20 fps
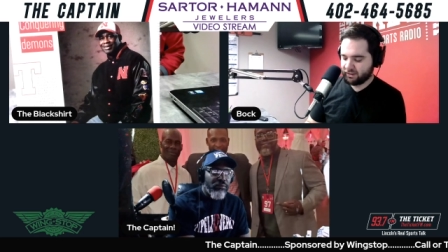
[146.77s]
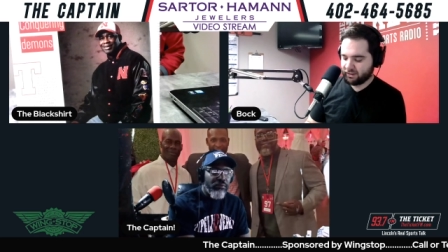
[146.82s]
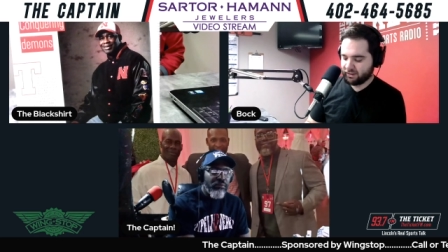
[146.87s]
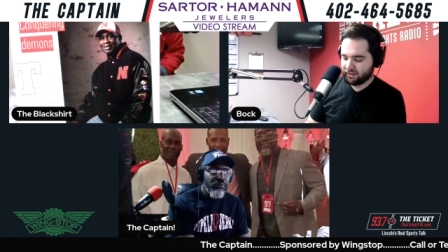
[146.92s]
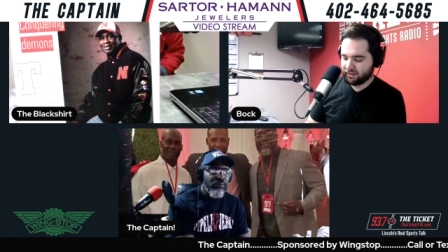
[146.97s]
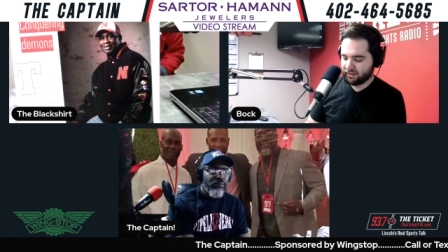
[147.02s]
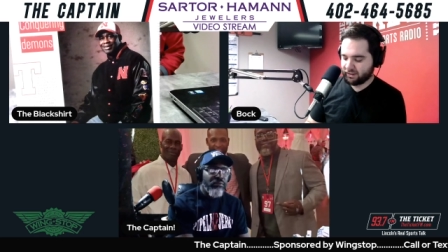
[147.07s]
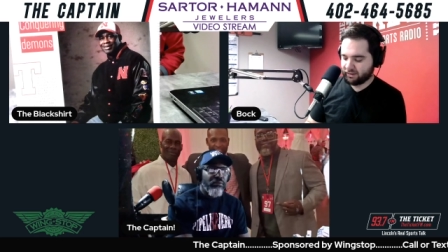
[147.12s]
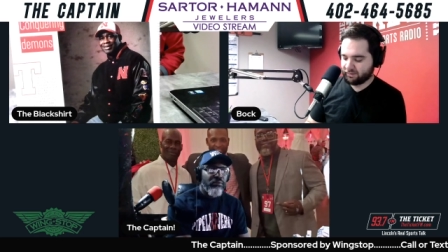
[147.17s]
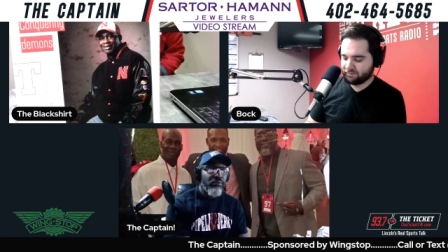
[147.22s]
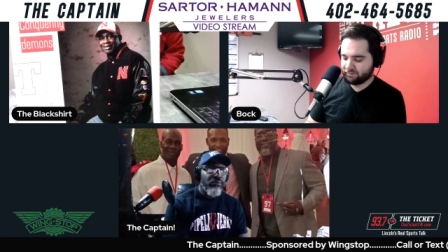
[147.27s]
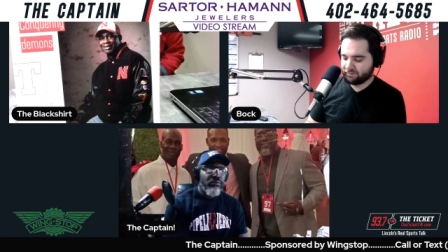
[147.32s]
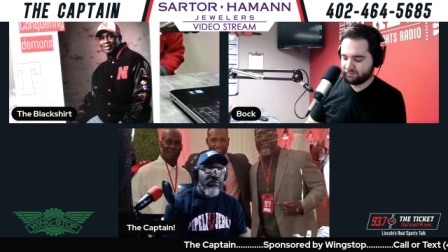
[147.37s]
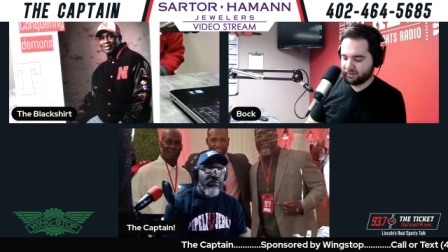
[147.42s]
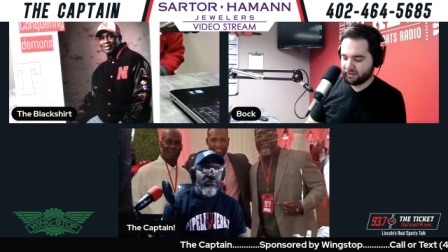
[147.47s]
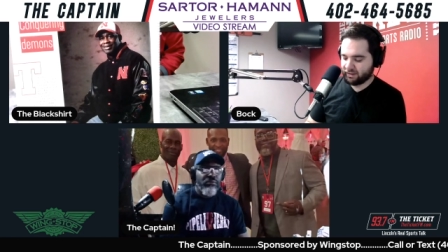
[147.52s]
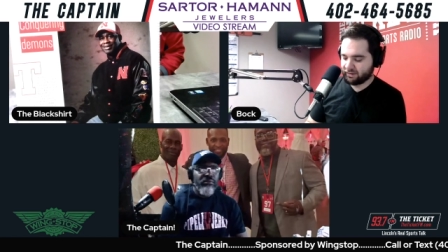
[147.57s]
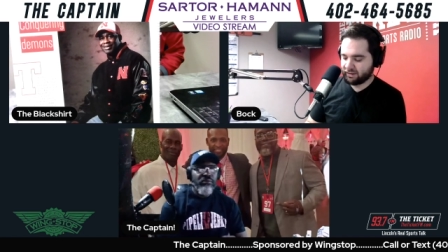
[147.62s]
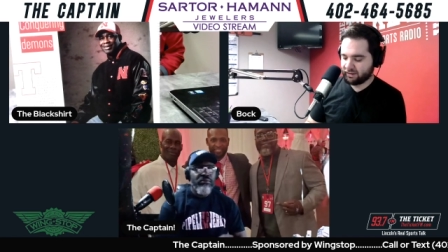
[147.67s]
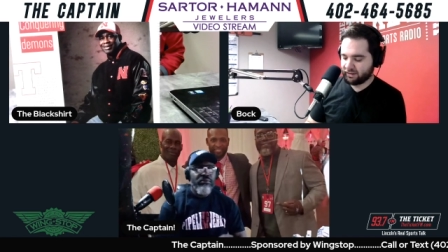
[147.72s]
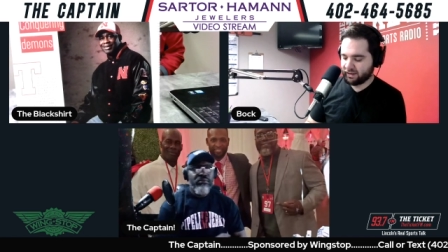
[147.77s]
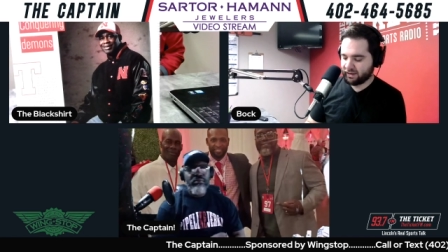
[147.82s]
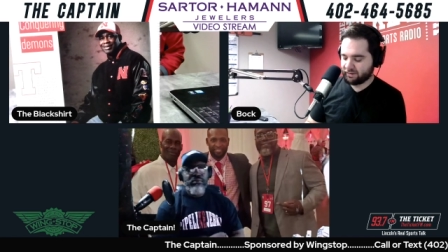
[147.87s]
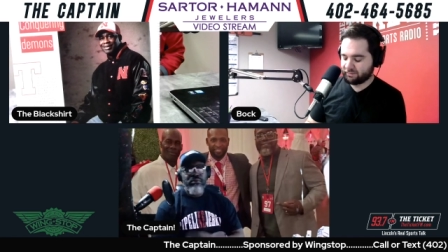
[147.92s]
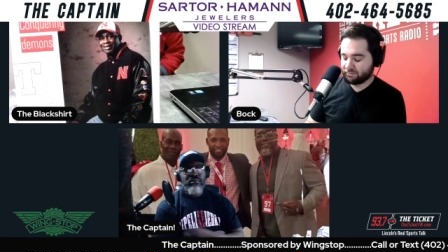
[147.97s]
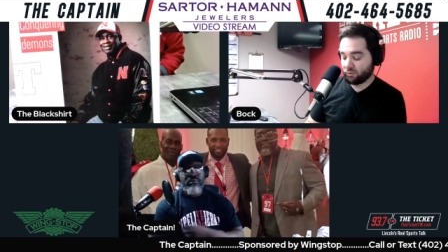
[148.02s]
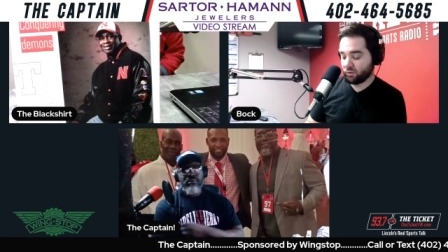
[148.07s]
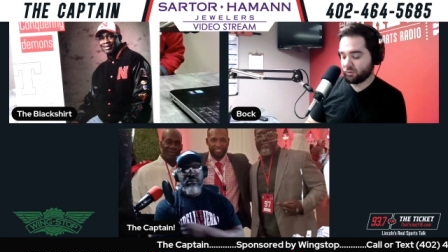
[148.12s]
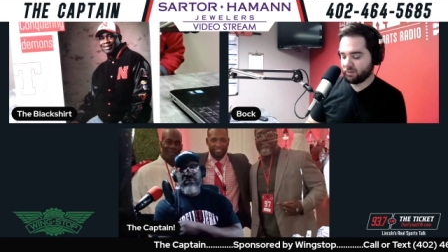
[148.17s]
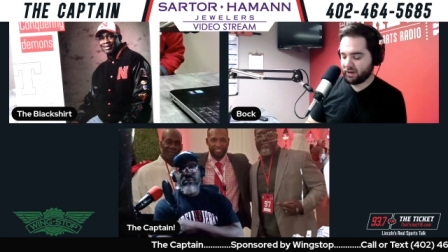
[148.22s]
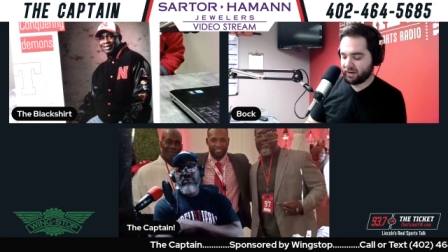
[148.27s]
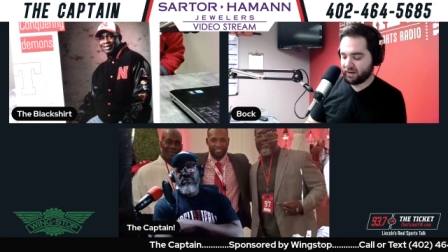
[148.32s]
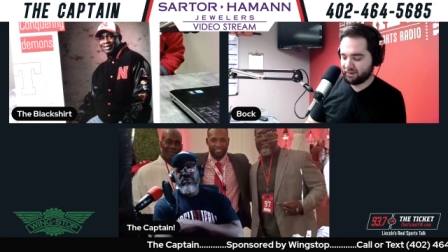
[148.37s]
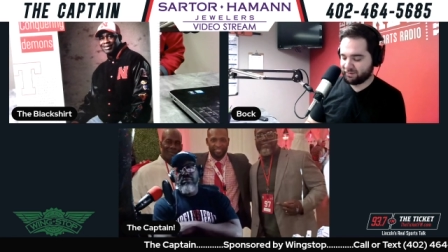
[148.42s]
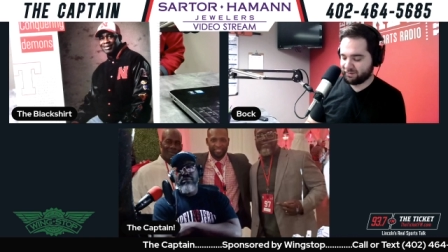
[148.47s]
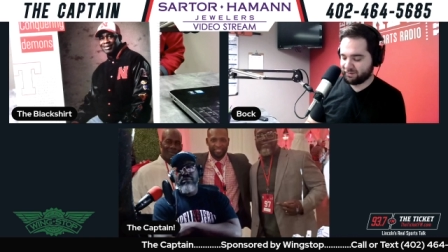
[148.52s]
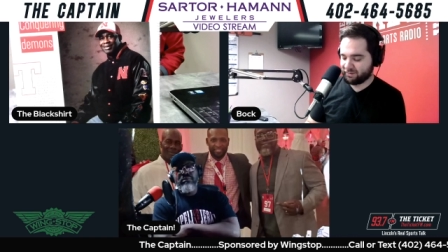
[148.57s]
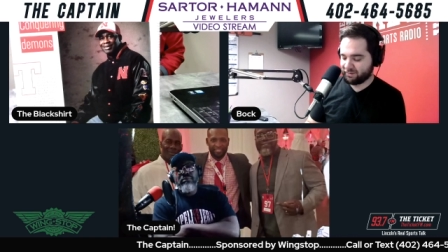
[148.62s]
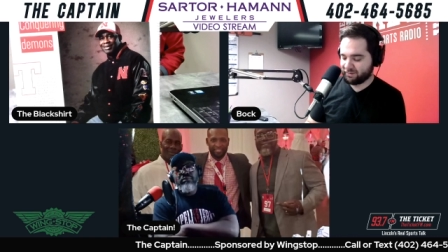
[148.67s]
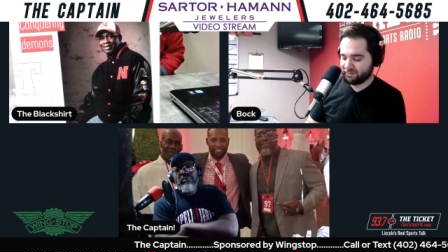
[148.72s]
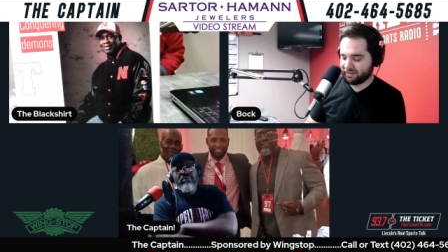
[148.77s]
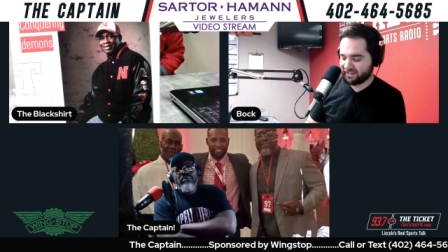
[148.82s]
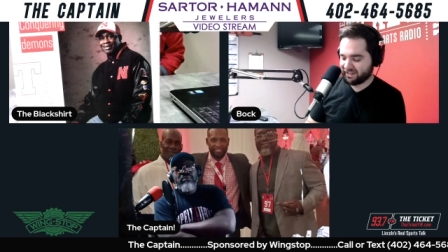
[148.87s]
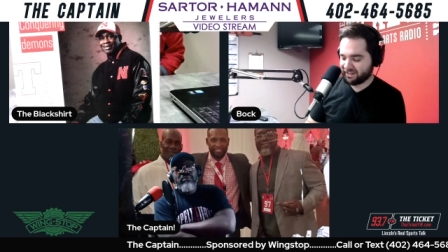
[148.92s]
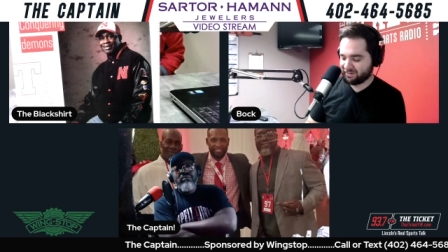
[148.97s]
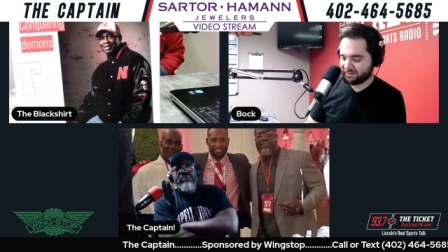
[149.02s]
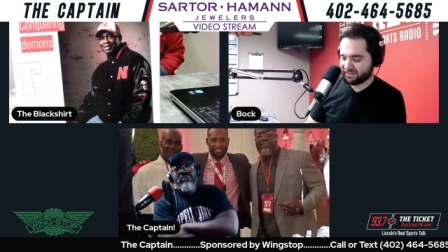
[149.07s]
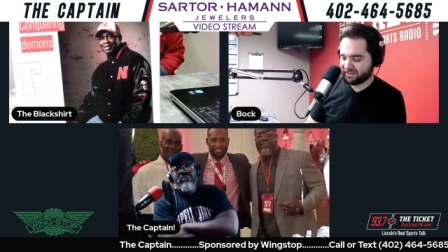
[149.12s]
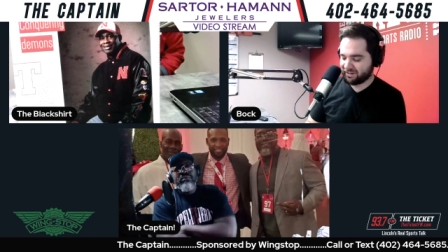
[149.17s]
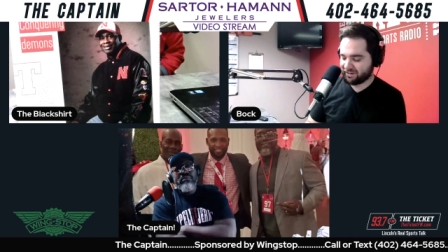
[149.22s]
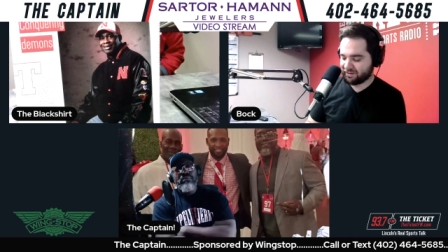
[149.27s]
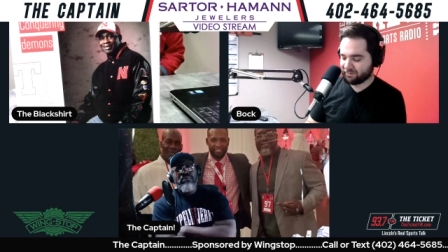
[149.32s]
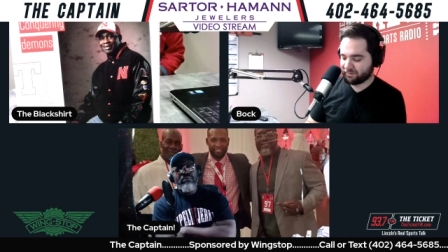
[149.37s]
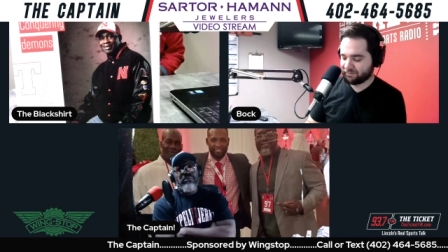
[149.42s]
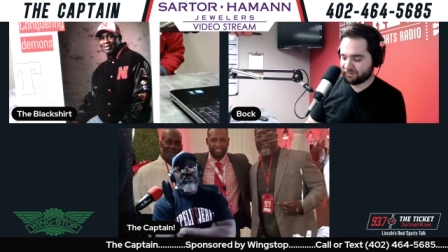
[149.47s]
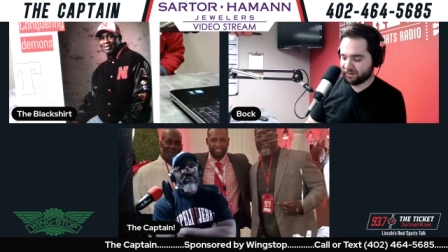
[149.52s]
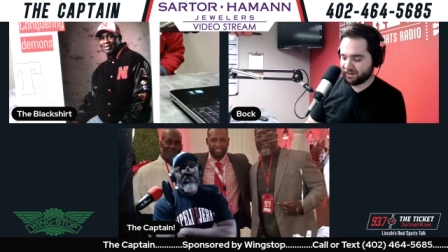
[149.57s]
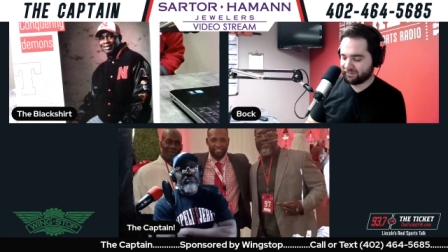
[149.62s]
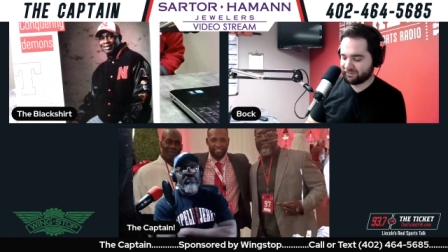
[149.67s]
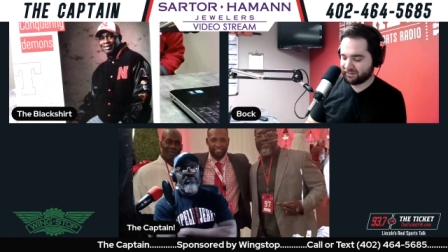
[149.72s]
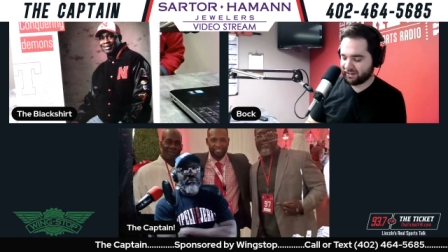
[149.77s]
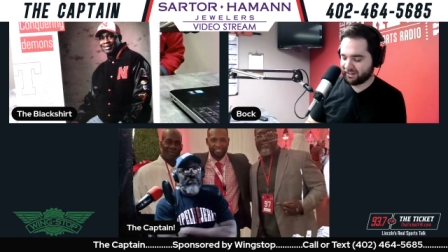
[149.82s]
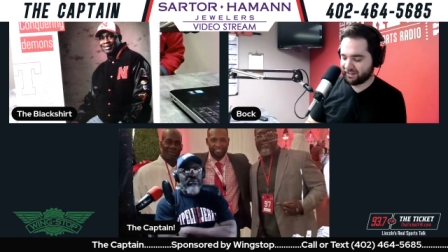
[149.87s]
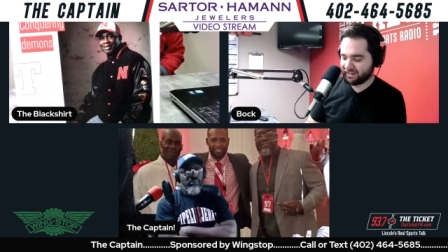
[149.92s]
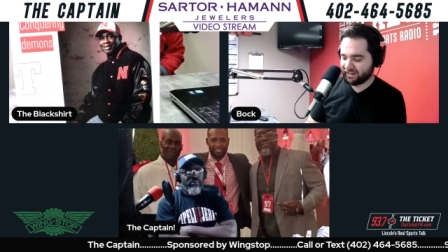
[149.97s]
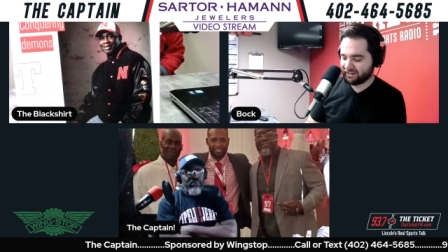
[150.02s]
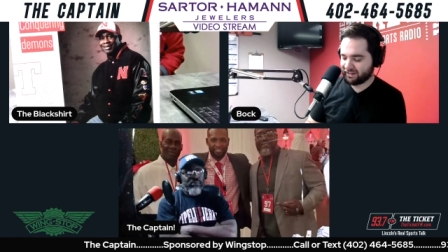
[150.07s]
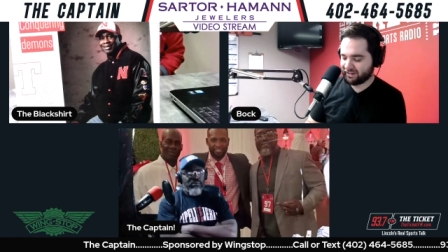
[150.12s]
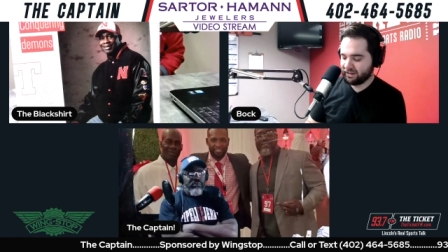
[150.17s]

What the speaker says: And then he had more Miami teams here. Number 5, 98